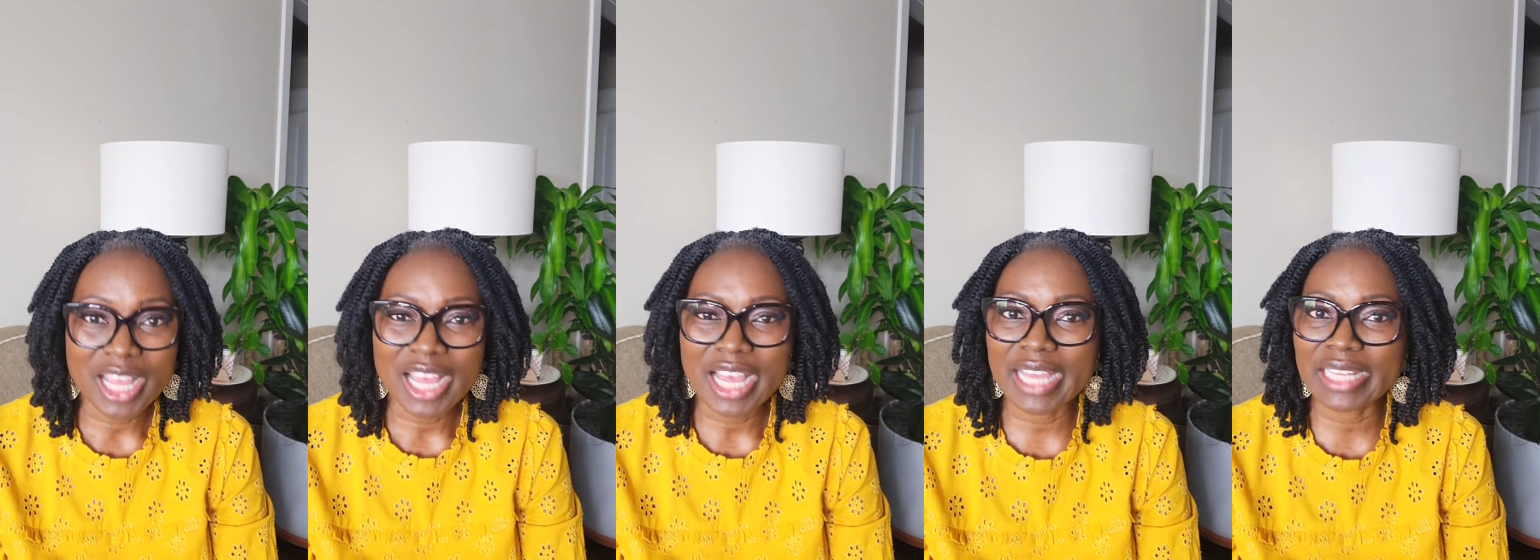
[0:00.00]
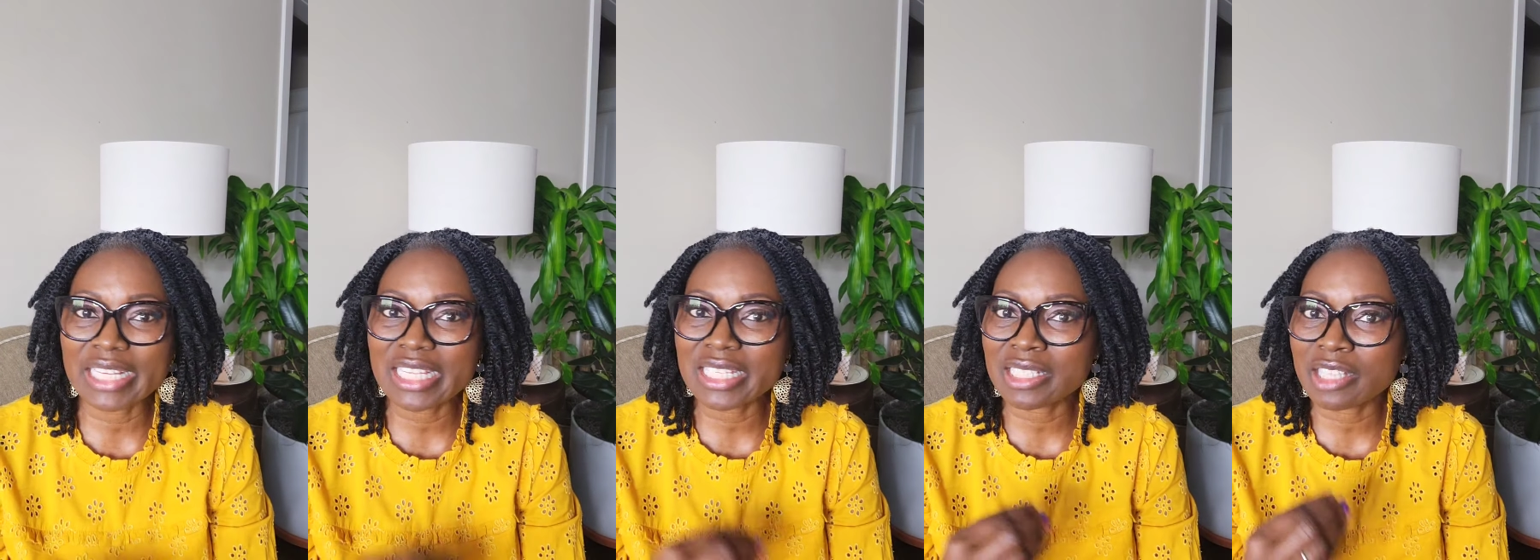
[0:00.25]

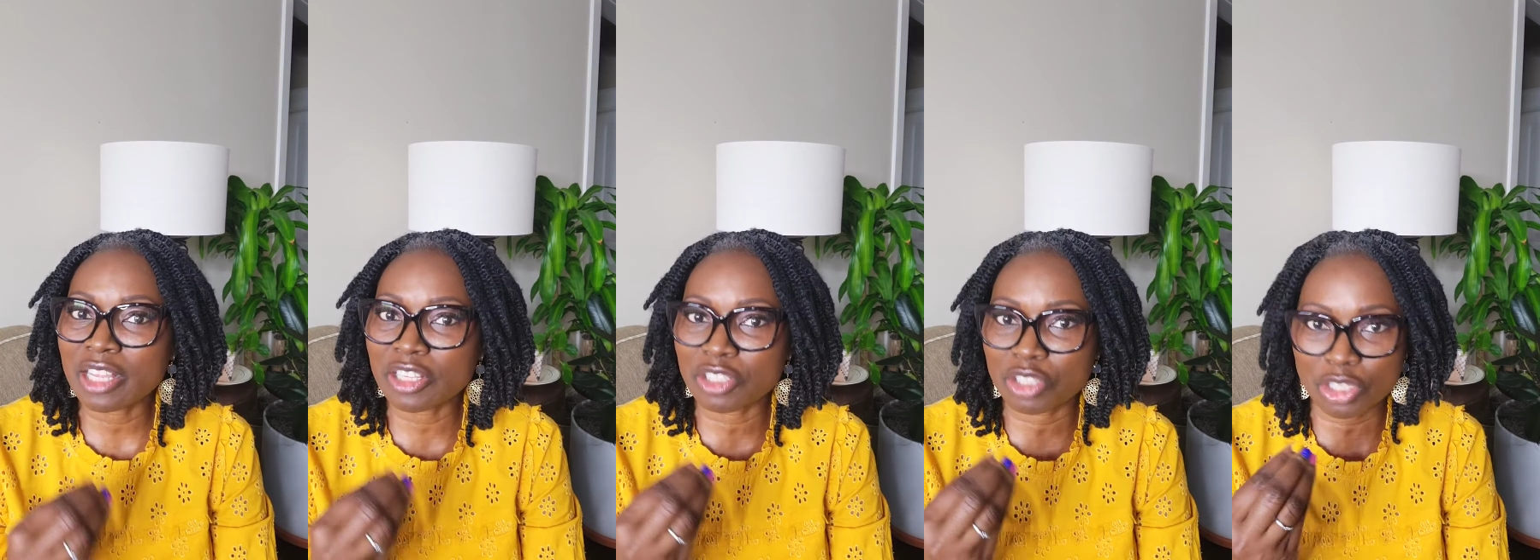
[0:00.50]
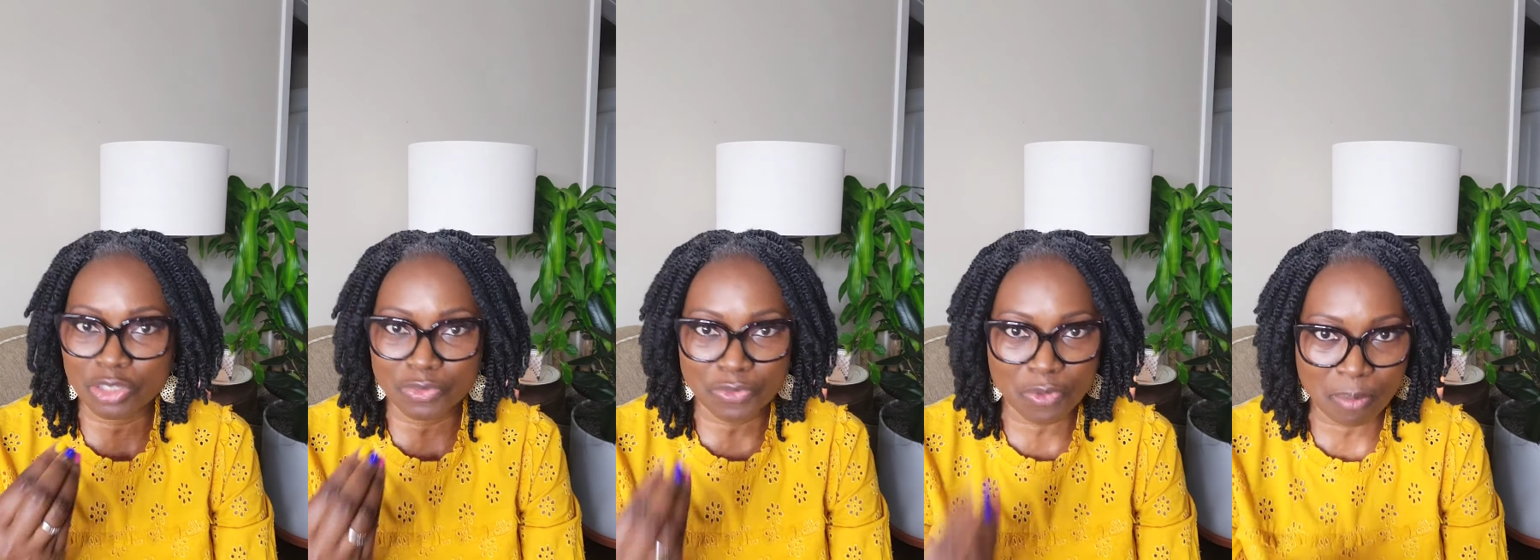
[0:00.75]
And it's not
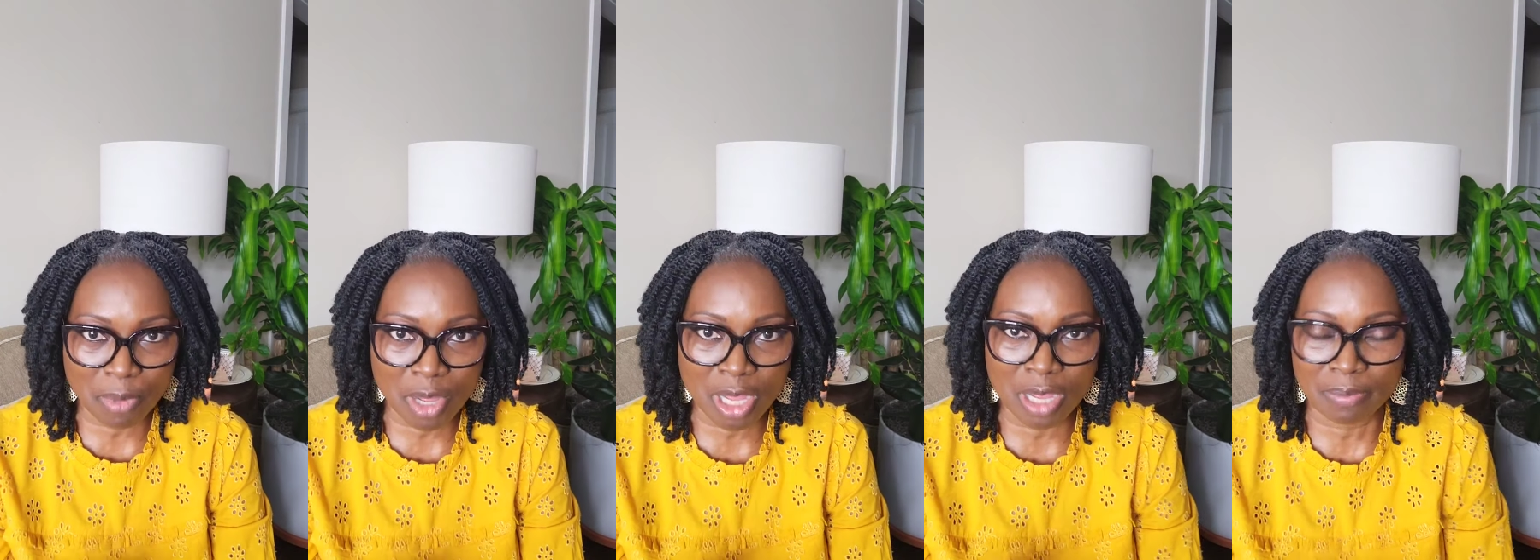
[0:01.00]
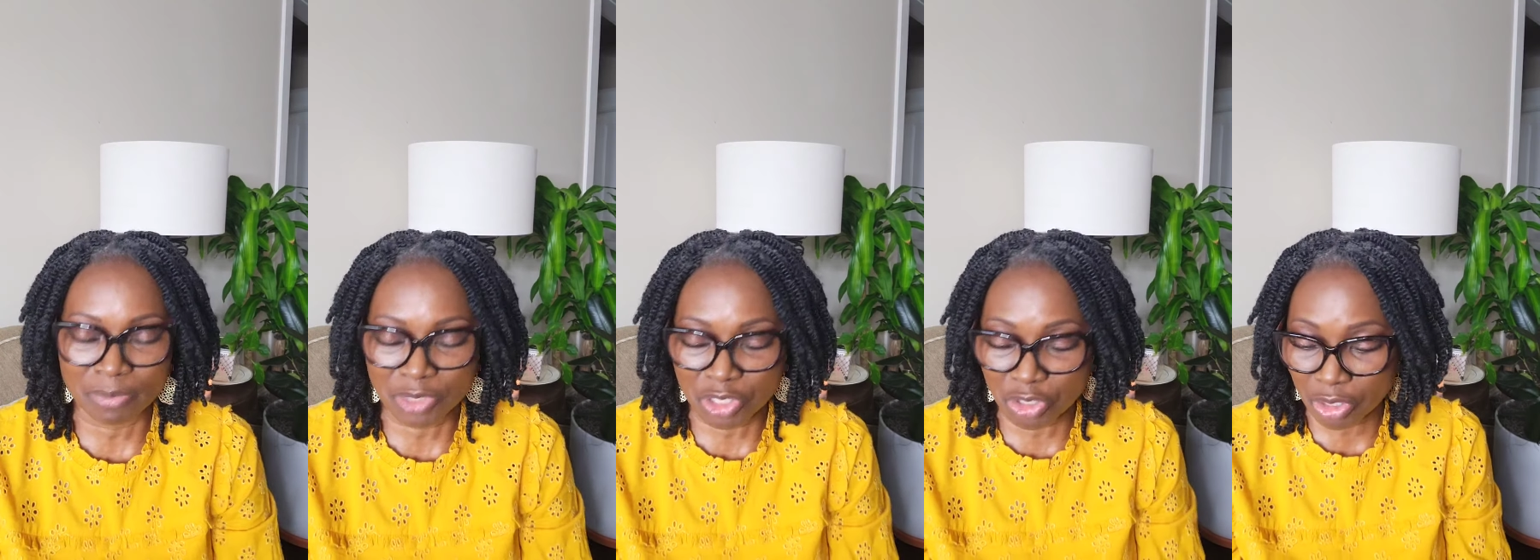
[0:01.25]
just for
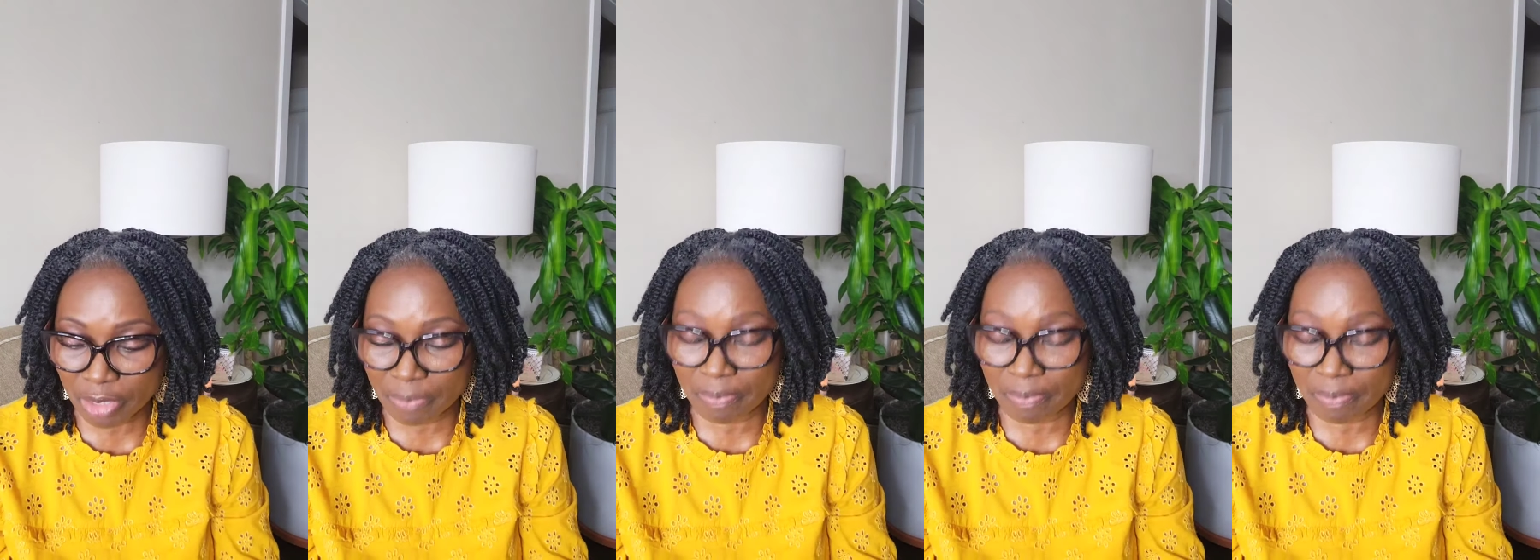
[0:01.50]
moms,